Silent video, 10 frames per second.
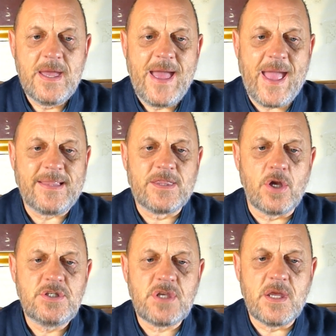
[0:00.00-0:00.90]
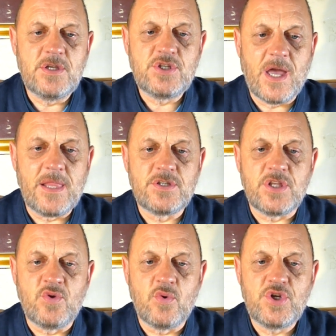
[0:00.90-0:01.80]
It does challenge the
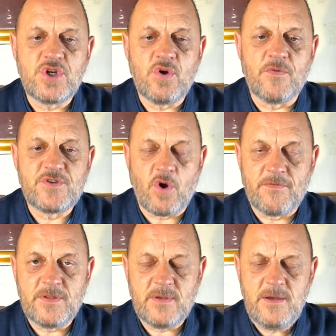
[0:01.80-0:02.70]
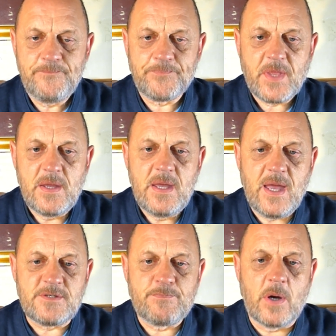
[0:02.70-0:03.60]
notion of sovereignty.
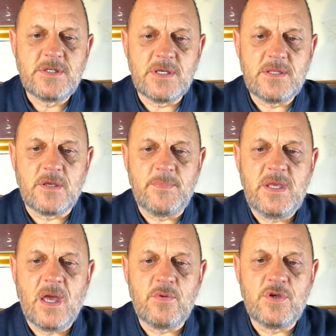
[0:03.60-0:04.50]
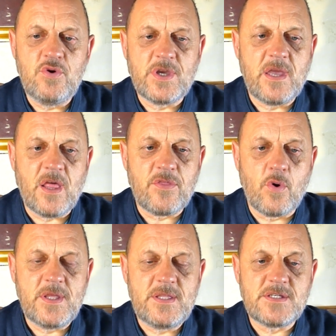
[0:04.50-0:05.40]
It's puzzling to me how the UK
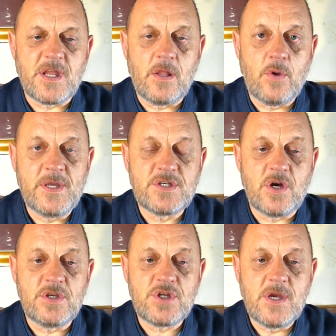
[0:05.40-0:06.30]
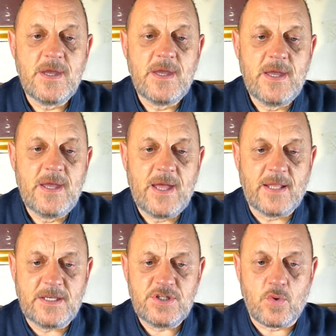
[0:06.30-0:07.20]
authorities are allowing such a
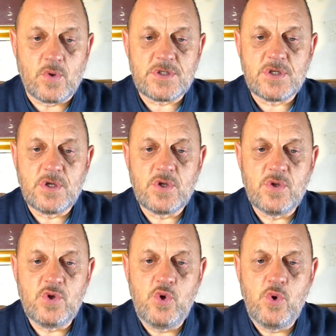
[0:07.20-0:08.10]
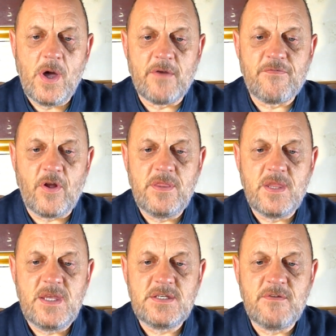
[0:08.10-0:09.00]
discourse. You are
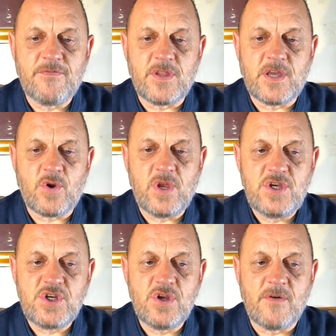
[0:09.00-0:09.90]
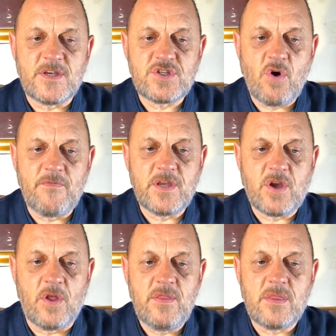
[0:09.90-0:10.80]
fundraising for the creation of a sovereign
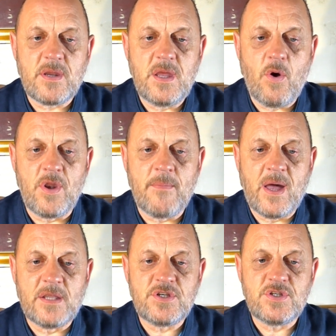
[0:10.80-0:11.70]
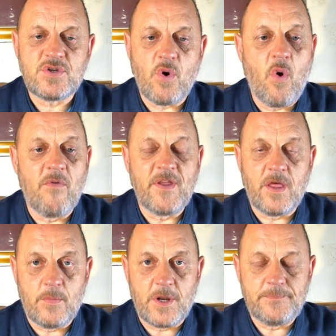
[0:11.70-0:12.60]
country on the margins of
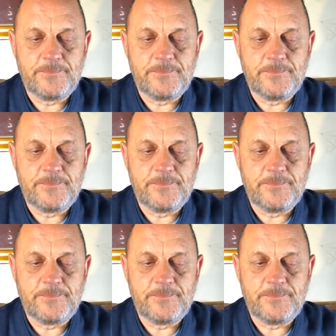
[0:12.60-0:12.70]
another one.